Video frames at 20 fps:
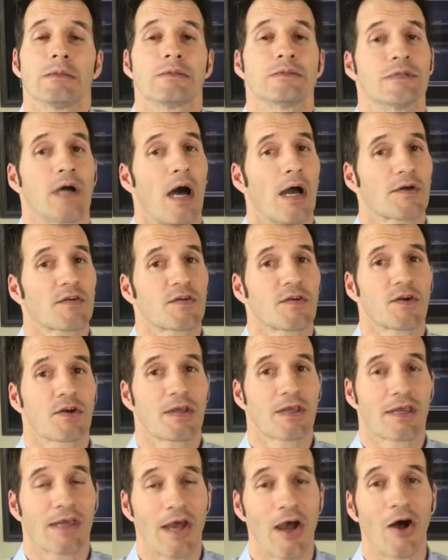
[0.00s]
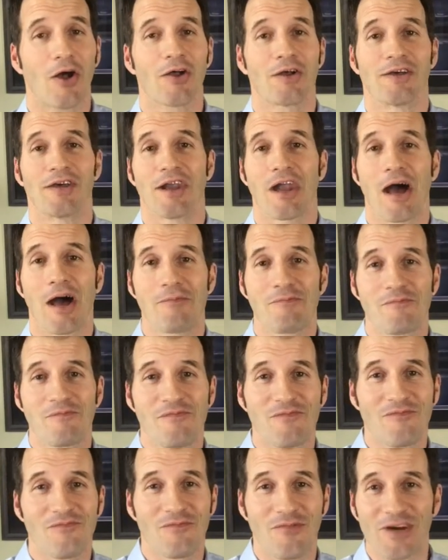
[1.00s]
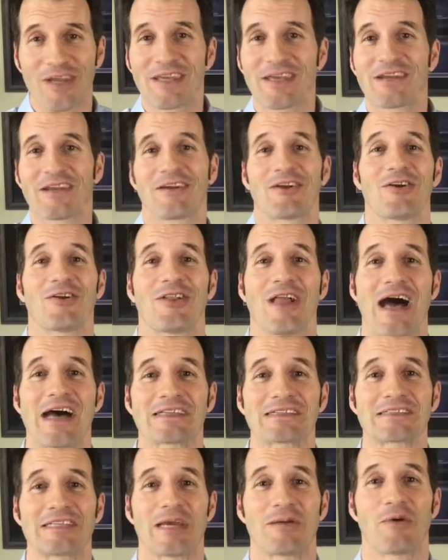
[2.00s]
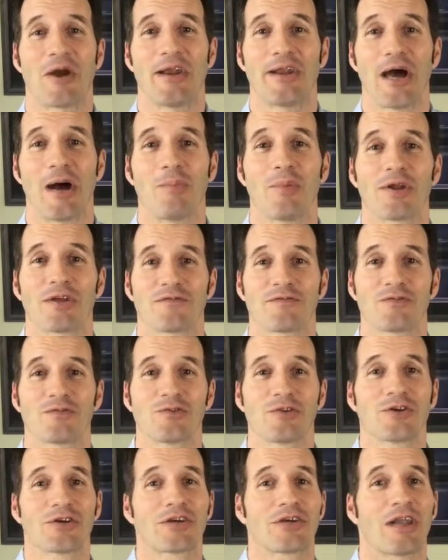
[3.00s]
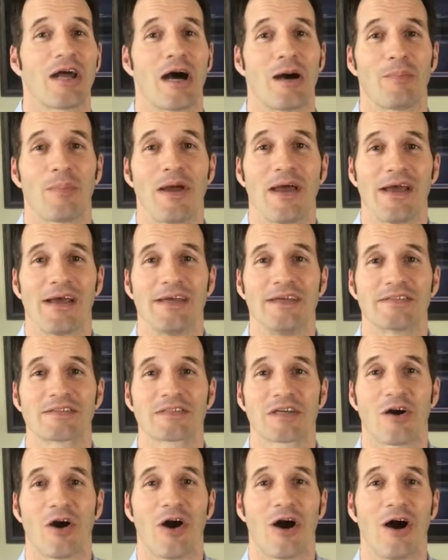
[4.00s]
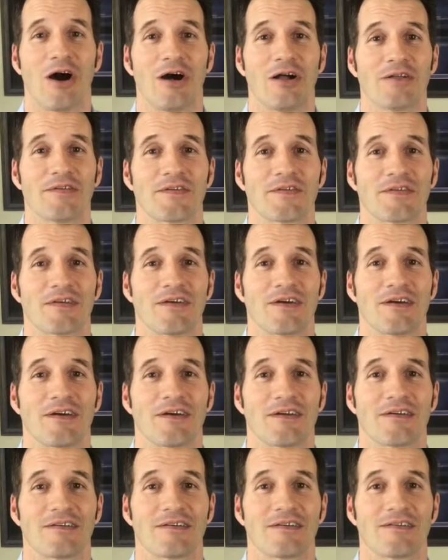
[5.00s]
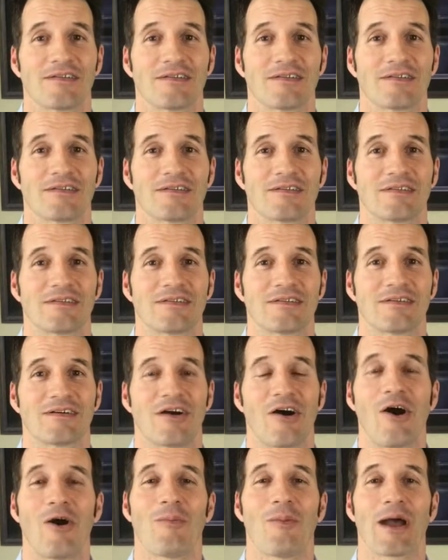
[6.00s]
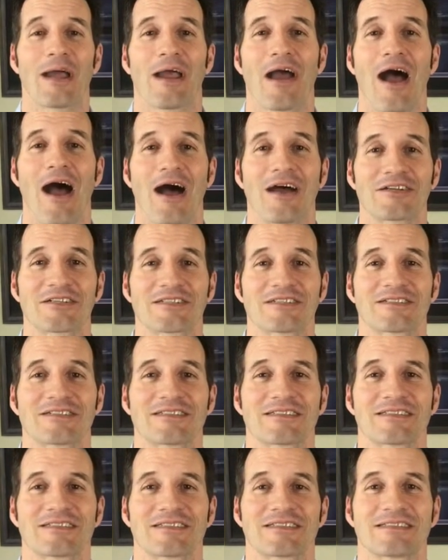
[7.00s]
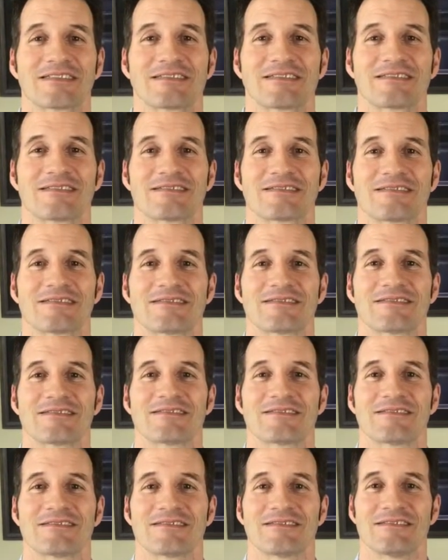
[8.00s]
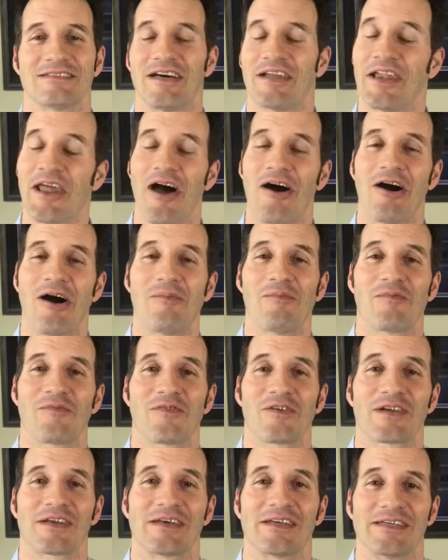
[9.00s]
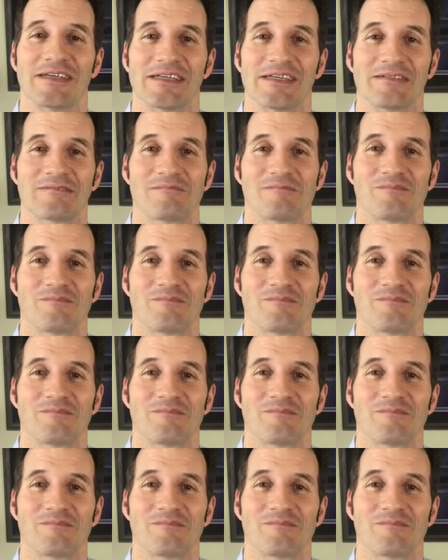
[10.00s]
Dr. Kelly, and I'm forgetting her last name right now, but if you look it up, it's called, oh my gosh, and now I'm forgetting it.